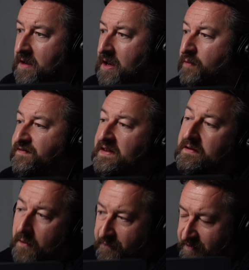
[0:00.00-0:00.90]
You know, we've
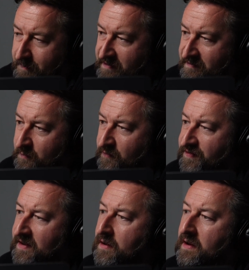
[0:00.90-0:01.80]
seen
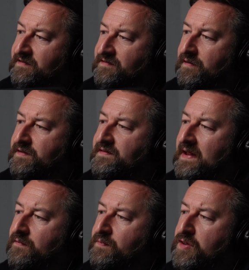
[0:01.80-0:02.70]
early signs now from